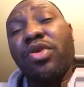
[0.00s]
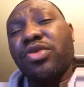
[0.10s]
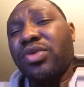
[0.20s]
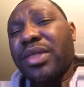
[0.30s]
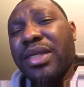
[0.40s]
be
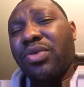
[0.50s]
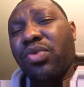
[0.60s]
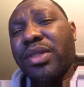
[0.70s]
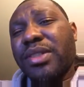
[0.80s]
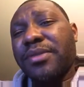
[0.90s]
also dealing
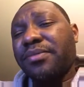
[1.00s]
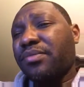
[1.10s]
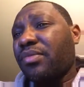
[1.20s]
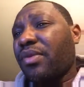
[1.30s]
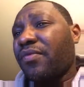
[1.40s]
with
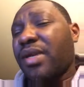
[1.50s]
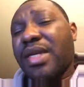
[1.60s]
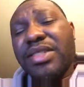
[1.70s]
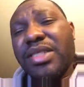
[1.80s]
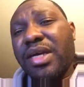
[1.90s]

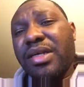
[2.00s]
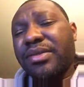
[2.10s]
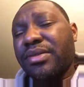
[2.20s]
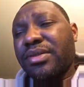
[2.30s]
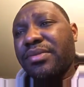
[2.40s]
financial
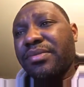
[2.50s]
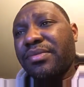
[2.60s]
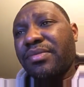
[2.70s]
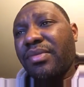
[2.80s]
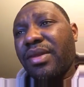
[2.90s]

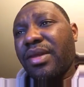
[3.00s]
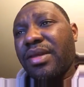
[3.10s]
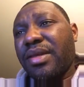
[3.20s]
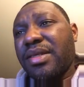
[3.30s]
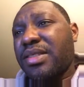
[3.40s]

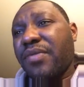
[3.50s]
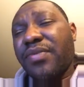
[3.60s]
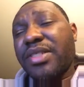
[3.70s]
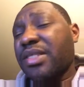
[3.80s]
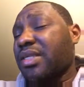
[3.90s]

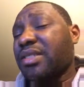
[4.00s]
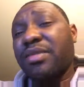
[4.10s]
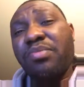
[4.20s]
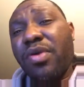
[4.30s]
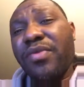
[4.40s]

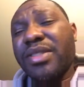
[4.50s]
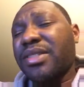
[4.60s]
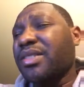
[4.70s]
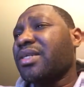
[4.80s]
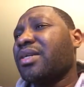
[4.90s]
insufficiency,
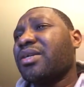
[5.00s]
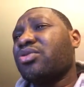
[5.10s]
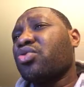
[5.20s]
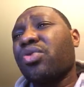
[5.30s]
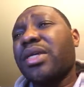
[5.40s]
poverty.
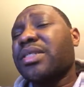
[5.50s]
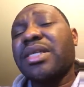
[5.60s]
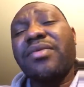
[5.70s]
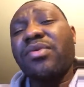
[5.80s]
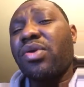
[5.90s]
So each
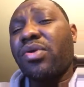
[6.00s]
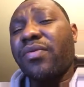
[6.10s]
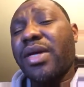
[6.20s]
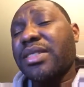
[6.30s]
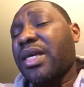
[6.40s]
and every one
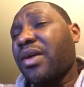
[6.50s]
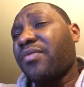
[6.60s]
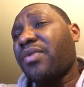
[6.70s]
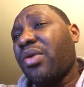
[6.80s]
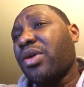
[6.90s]
of us
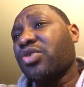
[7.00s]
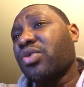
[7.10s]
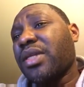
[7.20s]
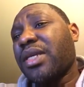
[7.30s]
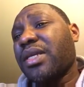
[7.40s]
have our
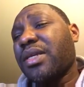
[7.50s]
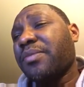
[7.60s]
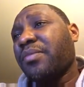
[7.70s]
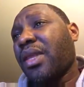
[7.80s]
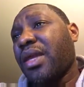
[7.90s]
unique
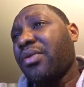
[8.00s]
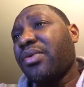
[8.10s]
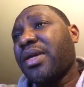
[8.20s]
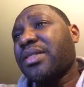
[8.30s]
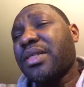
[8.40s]

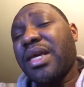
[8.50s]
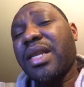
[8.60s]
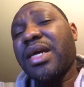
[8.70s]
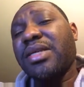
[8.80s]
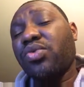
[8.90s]
areas in our
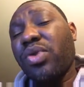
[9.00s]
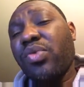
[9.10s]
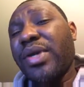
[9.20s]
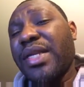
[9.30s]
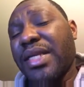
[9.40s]
lives
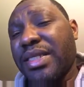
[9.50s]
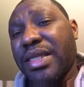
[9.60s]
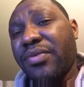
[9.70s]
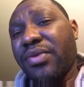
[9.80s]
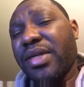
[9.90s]
where we need
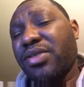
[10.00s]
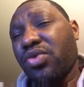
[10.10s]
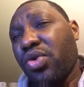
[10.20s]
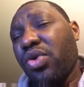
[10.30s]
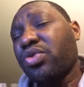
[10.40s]
deliverance.
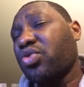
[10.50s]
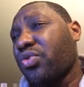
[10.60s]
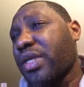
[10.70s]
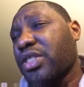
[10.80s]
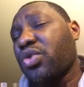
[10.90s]
God to
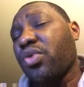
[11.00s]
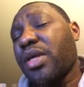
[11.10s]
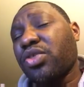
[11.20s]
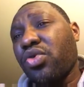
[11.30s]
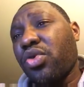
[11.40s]
rescue
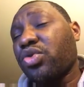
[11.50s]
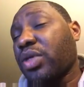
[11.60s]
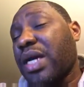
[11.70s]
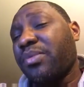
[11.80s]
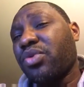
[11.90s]
us, God
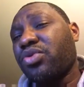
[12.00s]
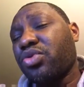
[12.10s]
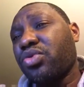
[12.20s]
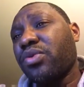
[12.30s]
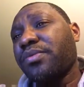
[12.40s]
to come
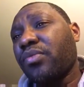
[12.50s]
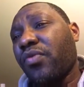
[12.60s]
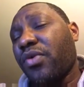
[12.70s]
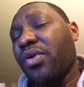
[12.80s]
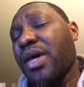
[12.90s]
through
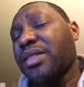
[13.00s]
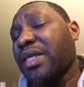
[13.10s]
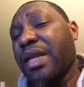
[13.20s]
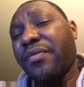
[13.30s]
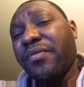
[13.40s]
for us
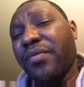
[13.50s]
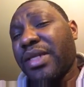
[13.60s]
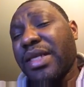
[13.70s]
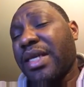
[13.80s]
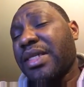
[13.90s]
and
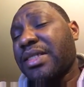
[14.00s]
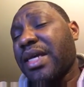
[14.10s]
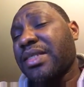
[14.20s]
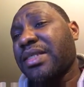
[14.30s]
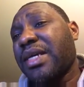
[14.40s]
vindicate
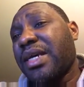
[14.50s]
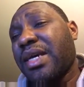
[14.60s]
us